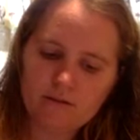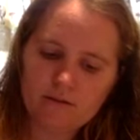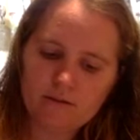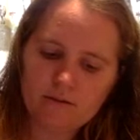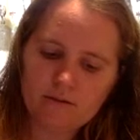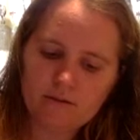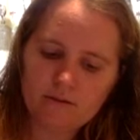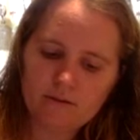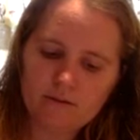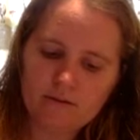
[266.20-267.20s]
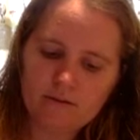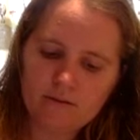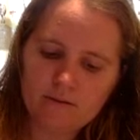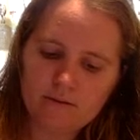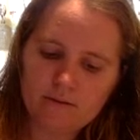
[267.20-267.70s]

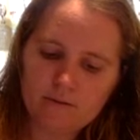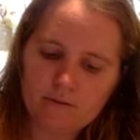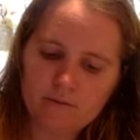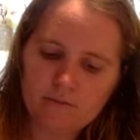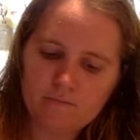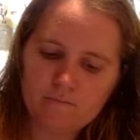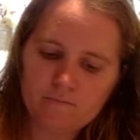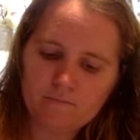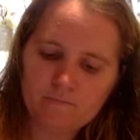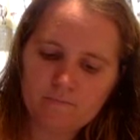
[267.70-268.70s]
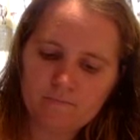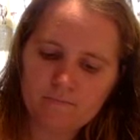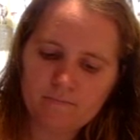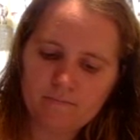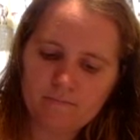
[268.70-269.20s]

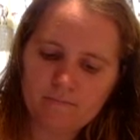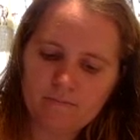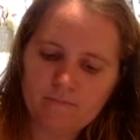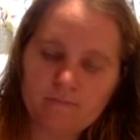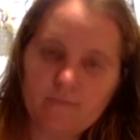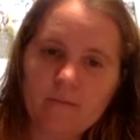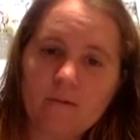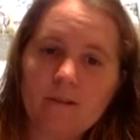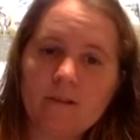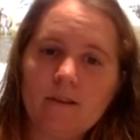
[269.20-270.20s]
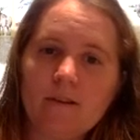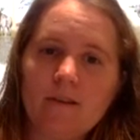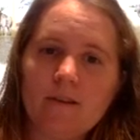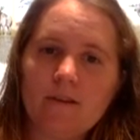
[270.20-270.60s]
No one is speaking in this clip.